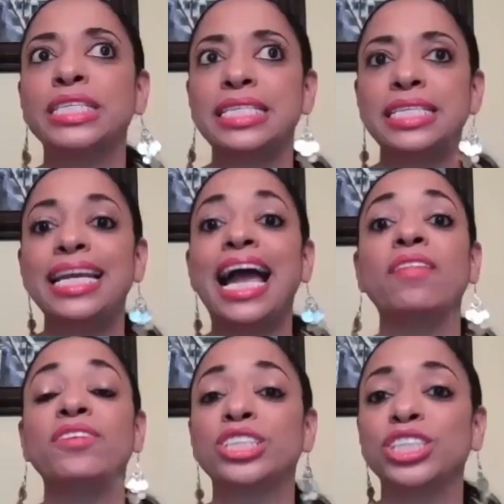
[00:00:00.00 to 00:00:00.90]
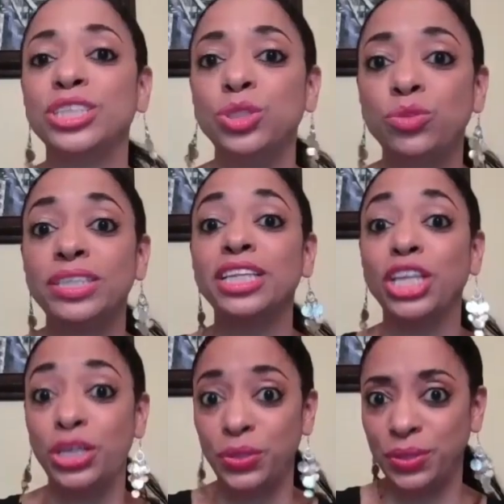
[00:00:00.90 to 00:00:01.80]
to see how their children
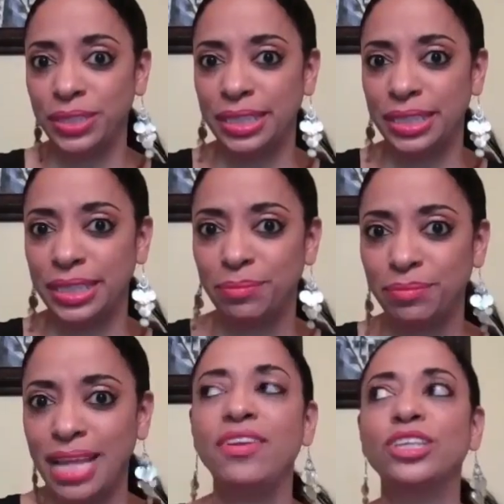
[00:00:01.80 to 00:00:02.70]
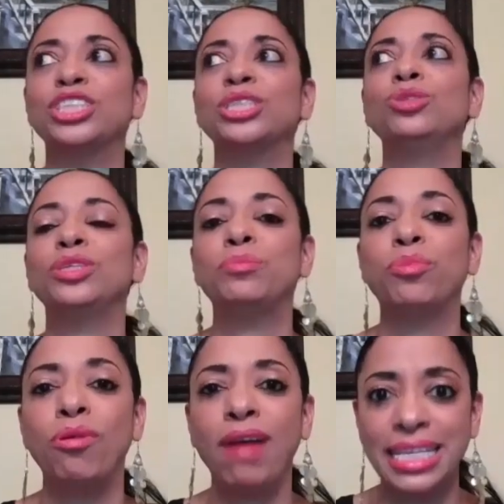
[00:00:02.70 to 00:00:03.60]
learn, how their children
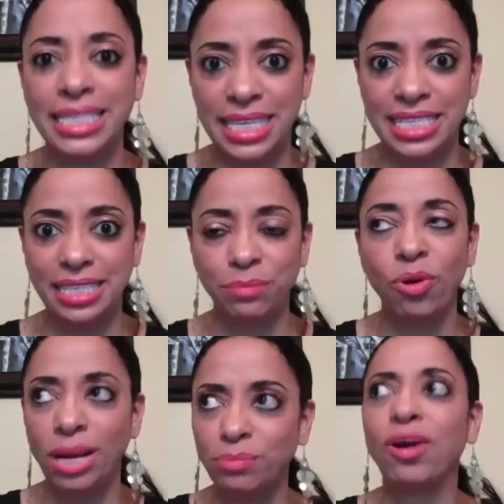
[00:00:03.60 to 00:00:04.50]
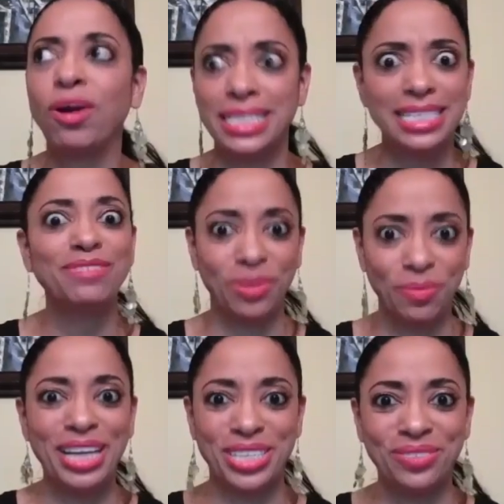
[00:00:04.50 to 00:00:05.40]
process
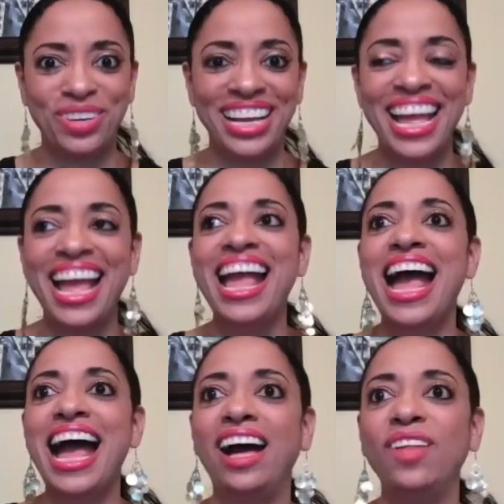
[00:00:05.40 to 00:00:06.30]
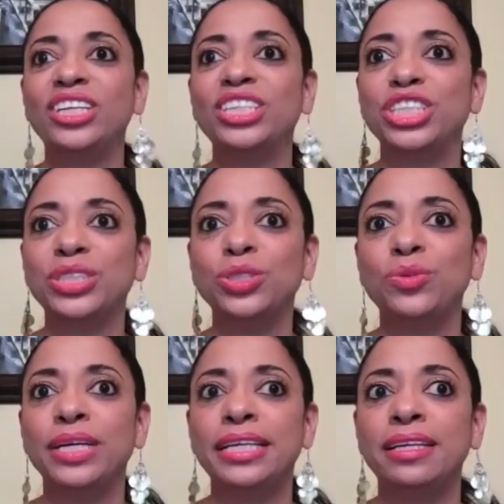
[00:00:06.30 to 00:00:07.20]
information, right? How their
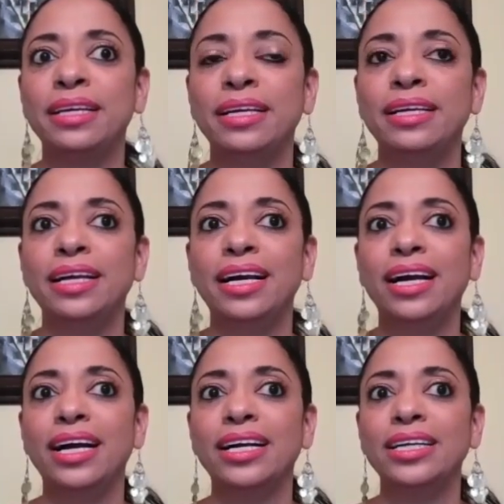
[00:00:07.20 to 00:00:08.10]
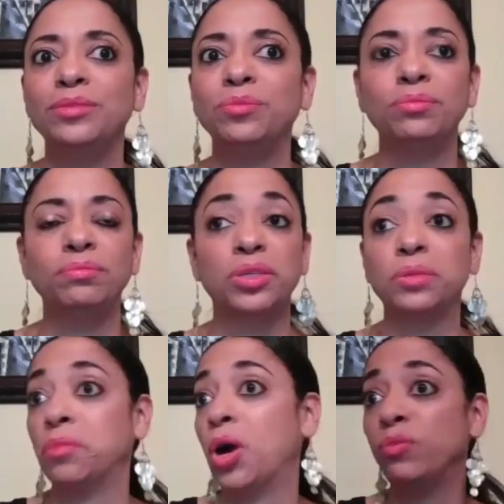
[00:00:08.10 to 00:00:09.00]
children
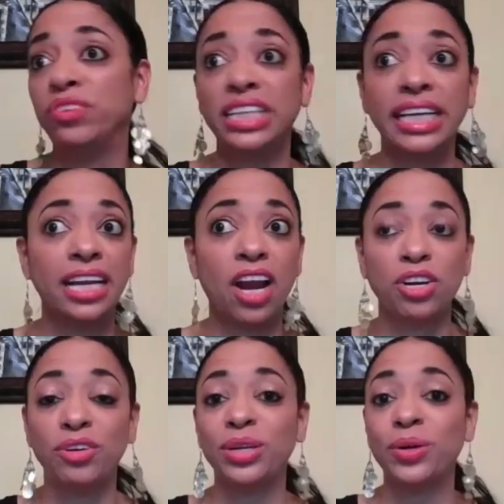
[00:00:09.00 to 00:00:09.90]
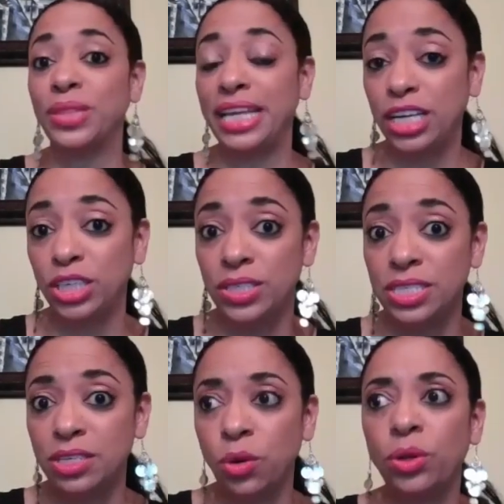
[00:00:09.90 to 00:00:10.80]
hopefully are critical
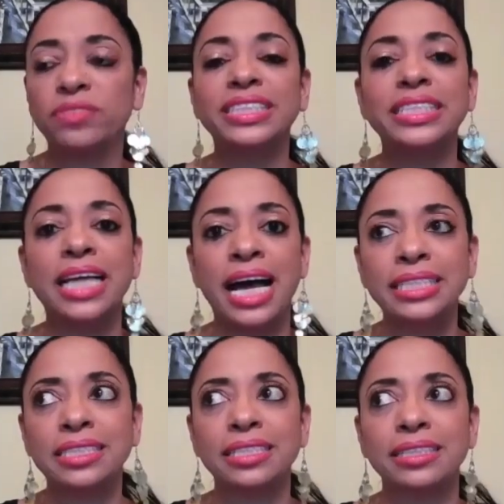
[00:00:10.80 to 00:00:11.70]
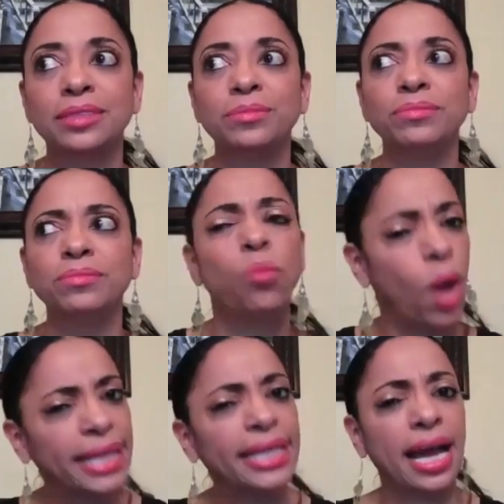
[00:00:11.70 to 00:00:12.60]
thinkers, or if not,
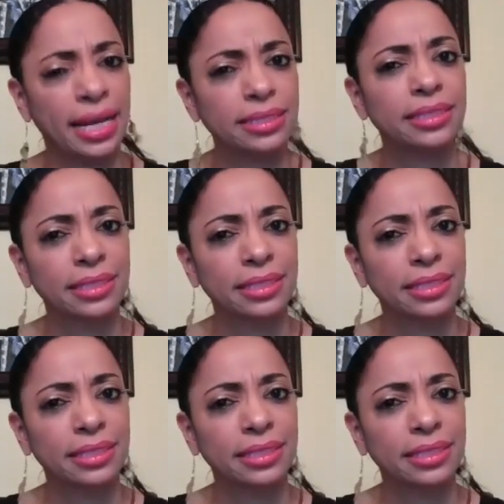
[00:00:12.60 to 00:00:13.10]
why not?